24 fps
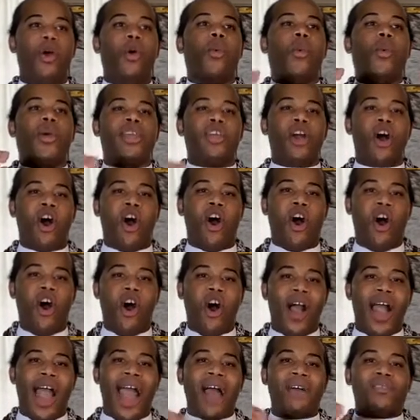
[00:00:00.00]
We
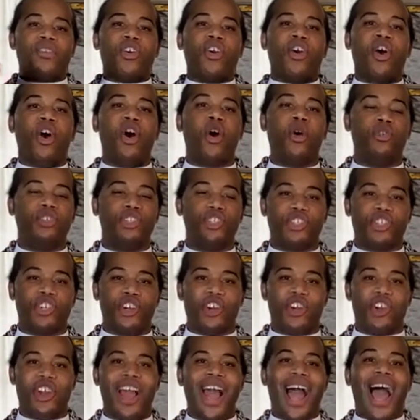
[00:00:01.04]
all have
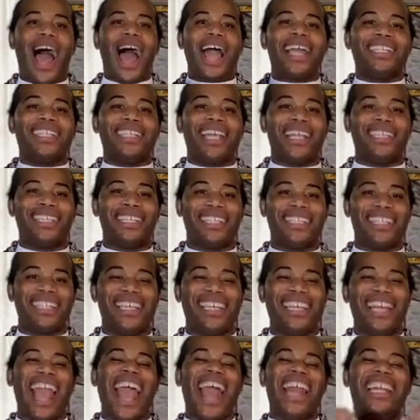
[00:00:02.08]
culture,
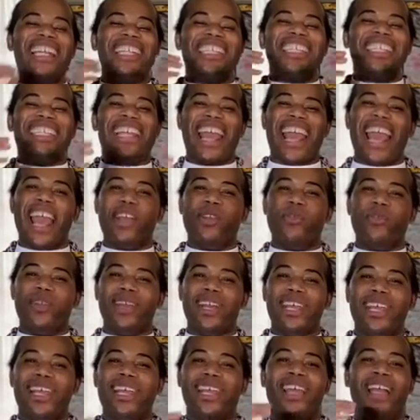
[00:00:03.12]
identity, and
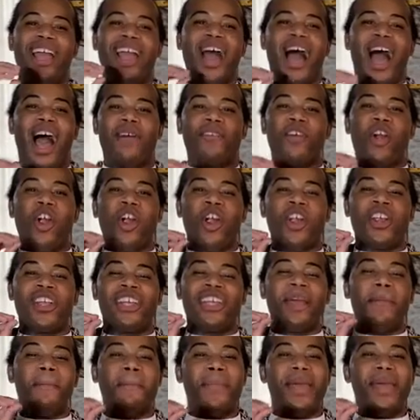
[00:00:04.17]
integrity of our
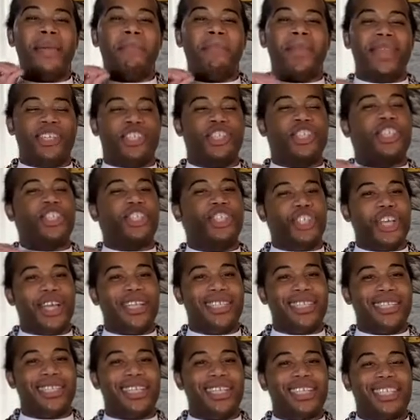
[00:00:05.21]
commitment to
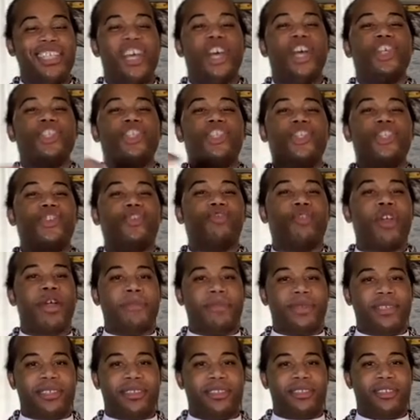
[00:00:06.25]
justice
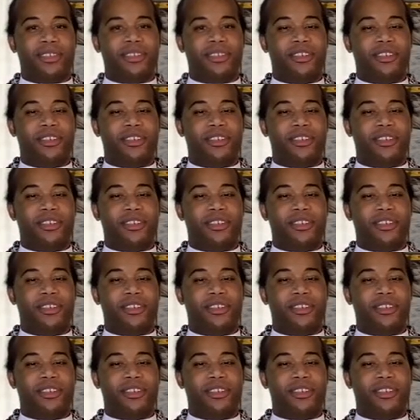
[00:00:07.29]
stripped